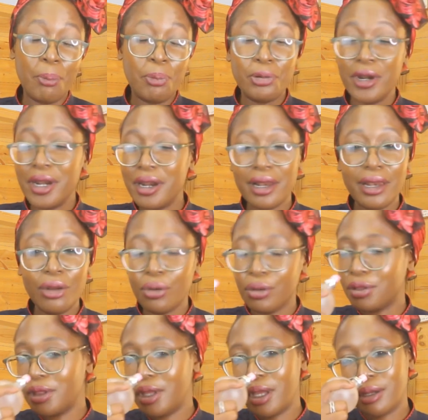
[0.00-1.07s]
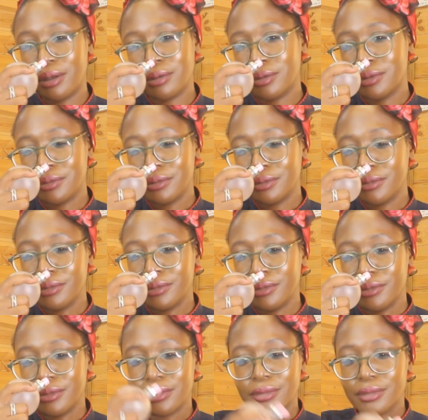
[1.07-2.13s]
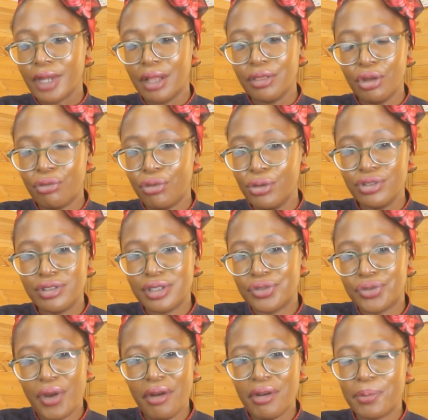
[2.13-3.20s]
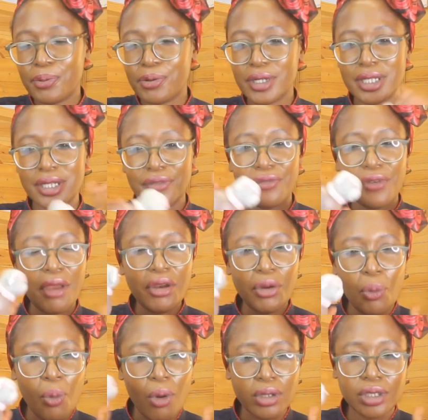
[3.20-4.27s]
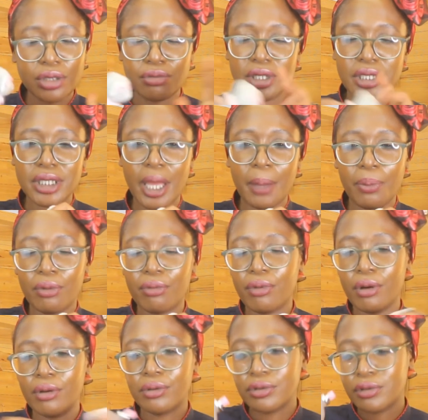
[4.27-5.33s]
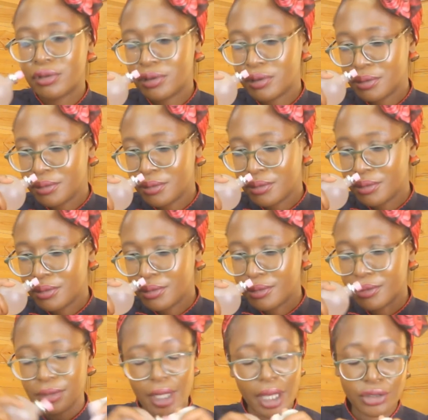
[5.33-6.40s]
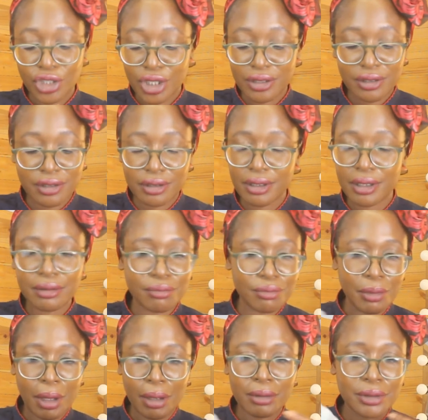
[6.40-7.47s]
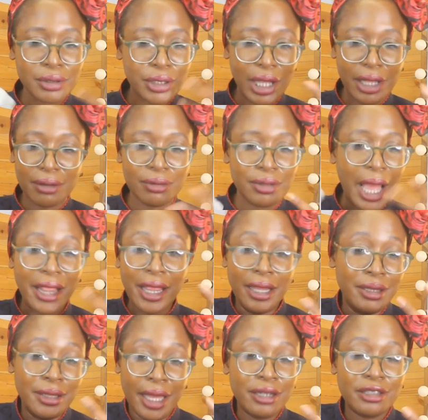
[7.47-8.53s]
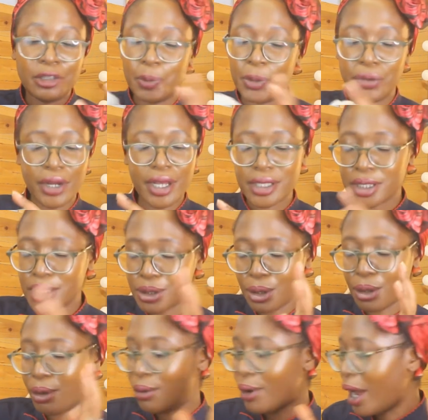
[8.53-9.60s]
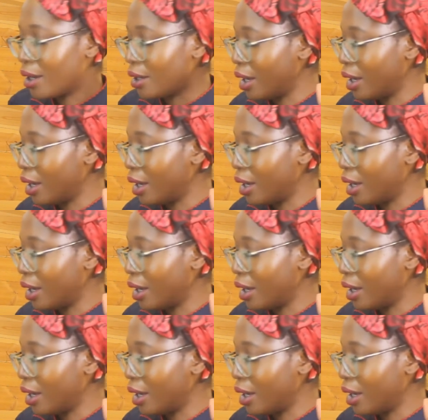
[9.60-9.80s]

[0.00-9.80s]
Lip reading: Pretty little thing. The rose is very pretty, very watery type of rose. Just the experience, no.